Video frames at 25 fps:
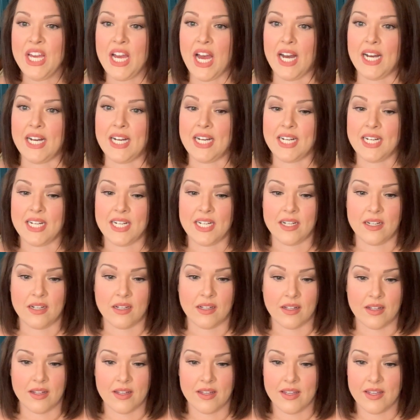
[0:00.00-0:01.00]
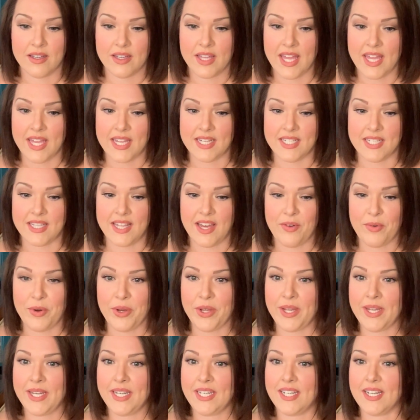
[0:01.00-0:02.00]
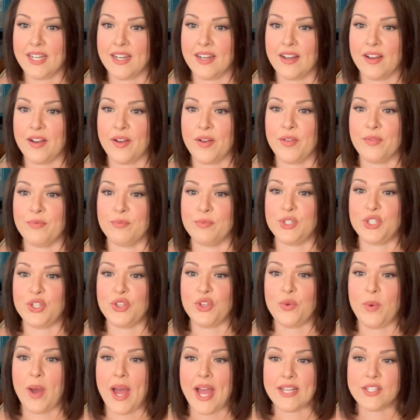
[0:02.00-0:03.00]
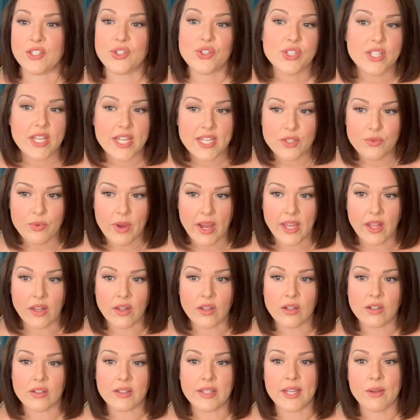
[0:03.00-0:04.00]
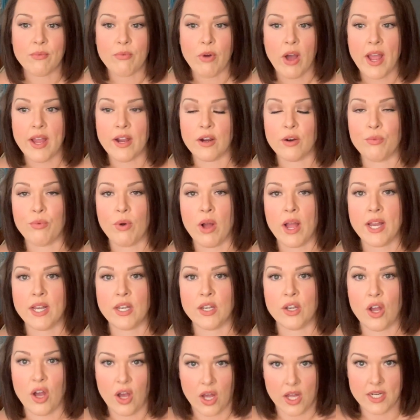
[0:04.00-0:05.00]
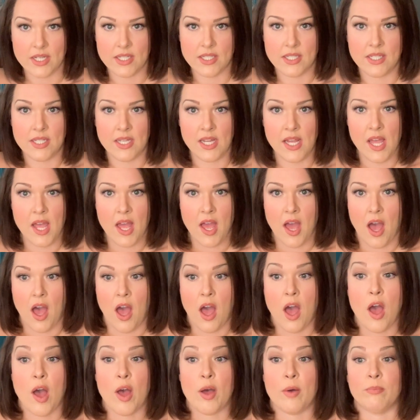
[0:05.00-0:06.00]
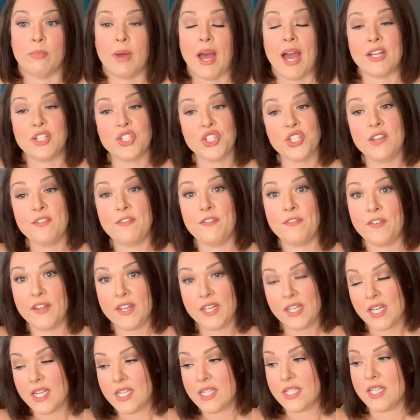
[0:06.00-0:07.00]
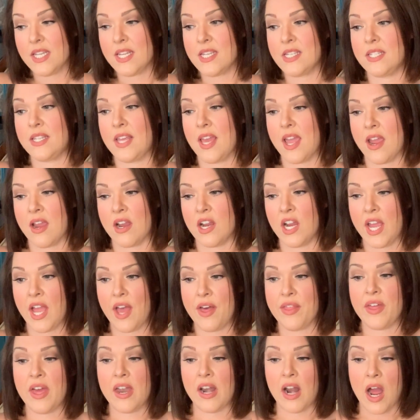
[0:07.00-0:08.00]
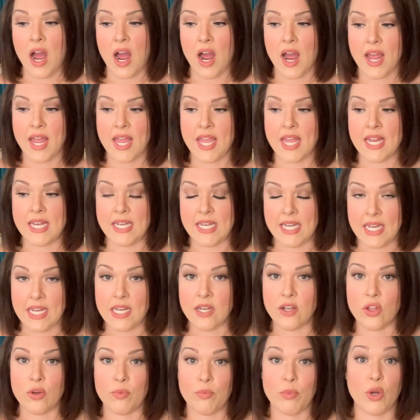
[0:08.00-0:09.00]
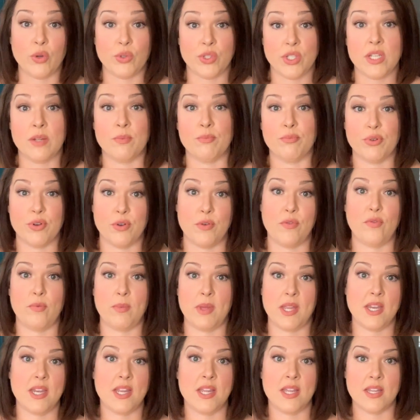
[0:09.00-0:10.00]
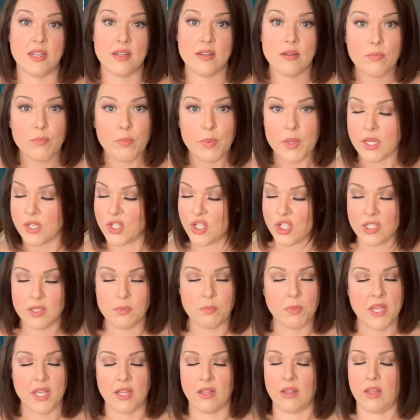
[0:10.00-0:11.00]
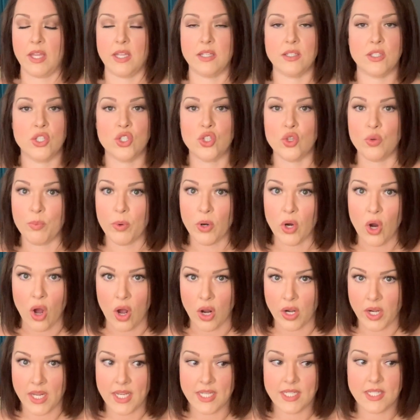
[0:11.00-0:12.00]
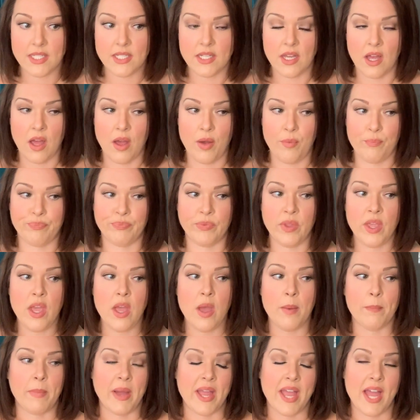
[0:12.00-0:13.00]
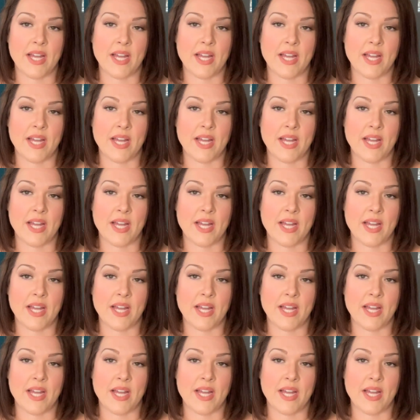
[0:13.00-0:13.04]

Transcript: Okay, did that one. Do you exercise regularly? Why or why not? Actually, fitness is the area that I need the most improvement in, just being like super honest. My